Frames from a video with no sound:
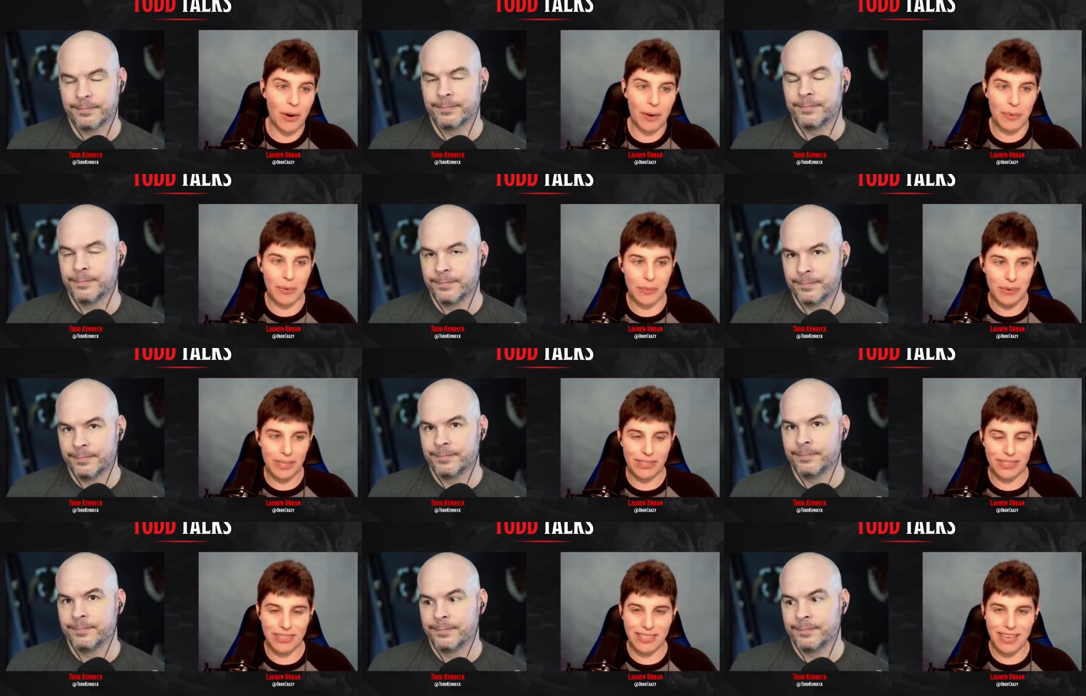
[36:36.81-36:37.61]
Speaker 1: I mean,
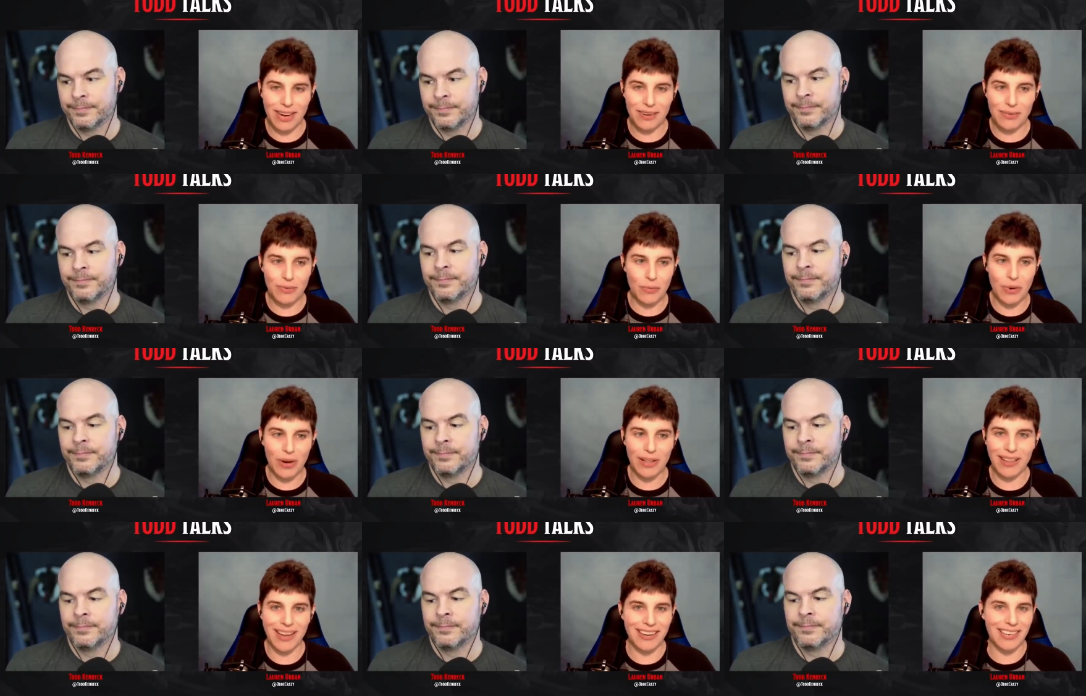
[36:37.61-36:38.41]
we just had
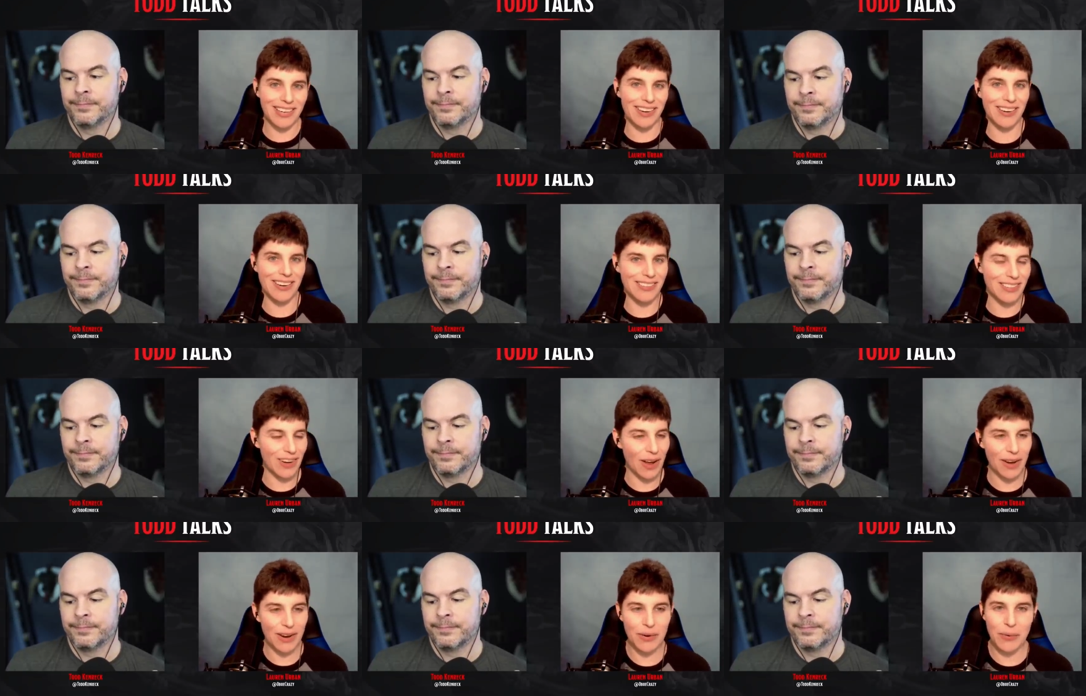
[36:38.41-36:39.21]
Will on here
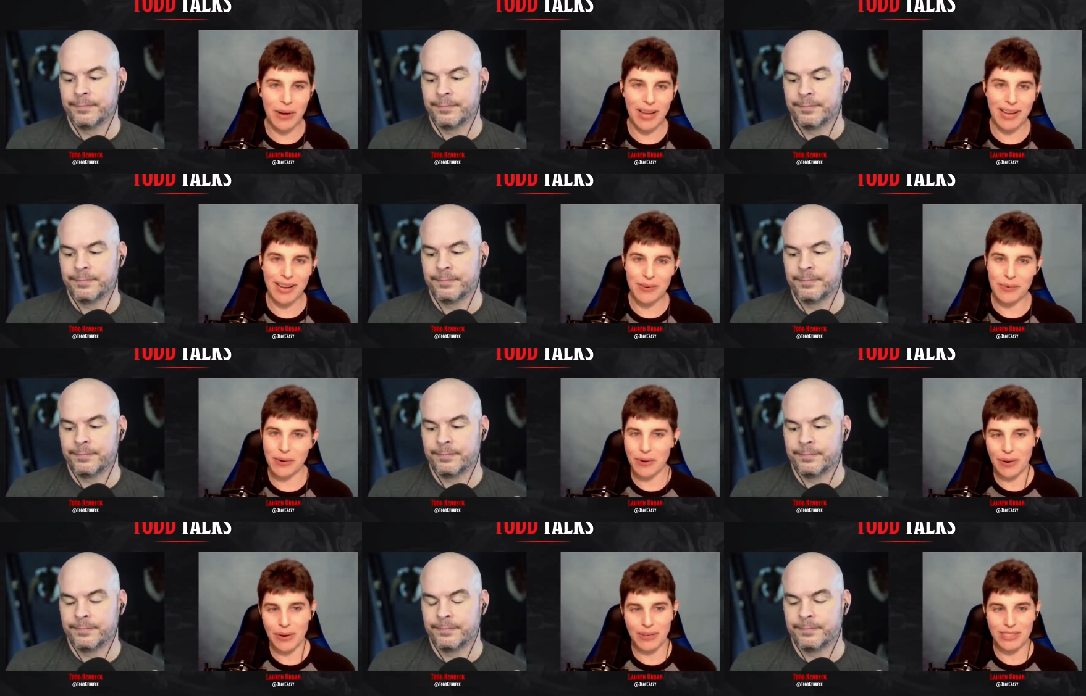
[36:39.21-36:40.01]
talking away and we
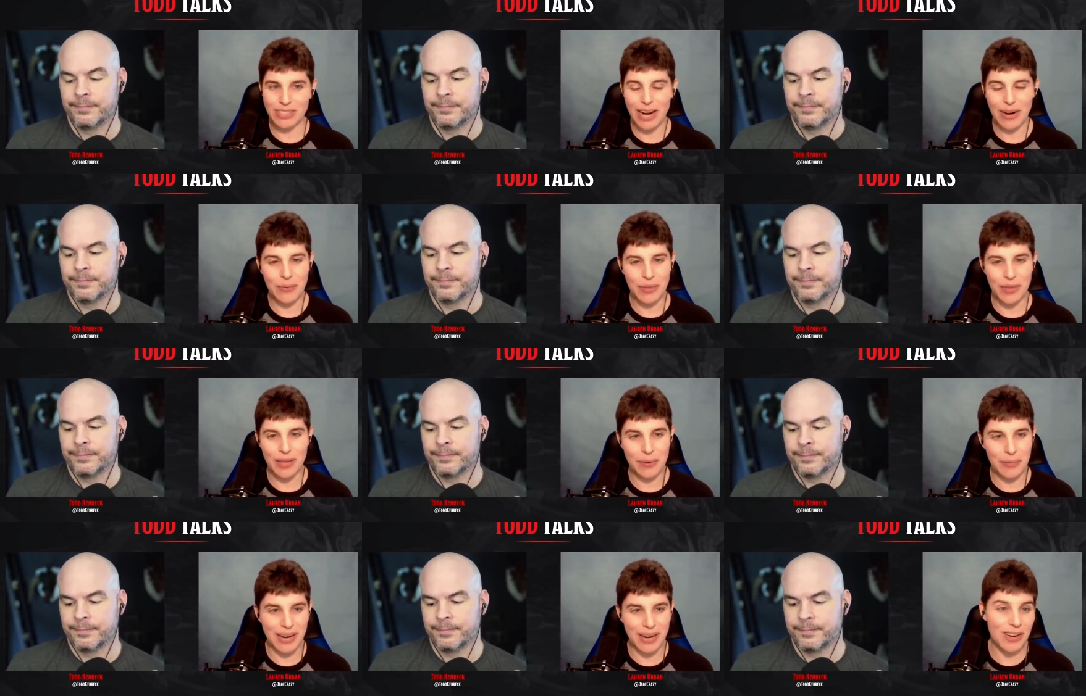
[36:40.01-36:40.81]
were all chatting with
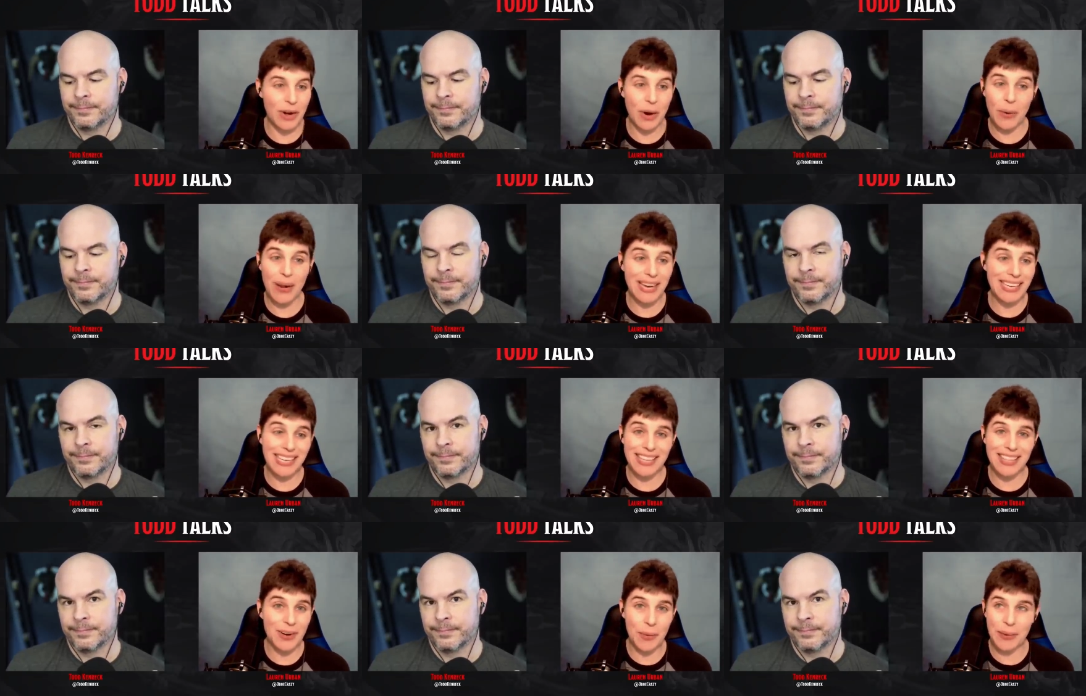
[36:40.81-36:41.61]
him and had no
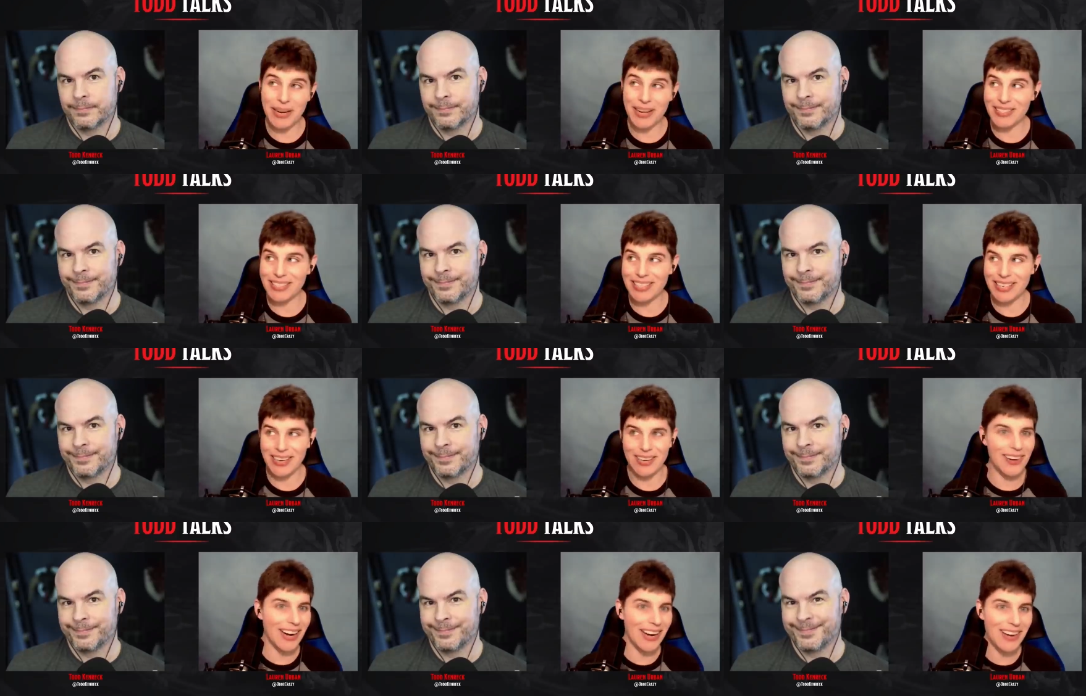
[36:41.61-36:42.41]
idea that nobody else could
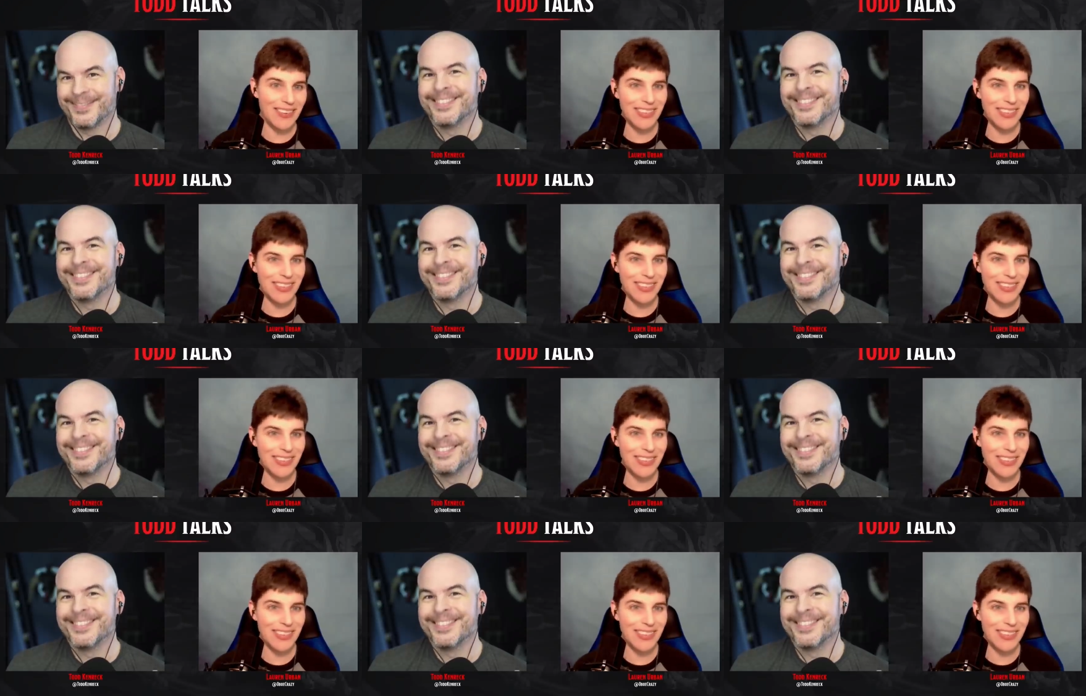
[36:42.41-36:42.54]
hear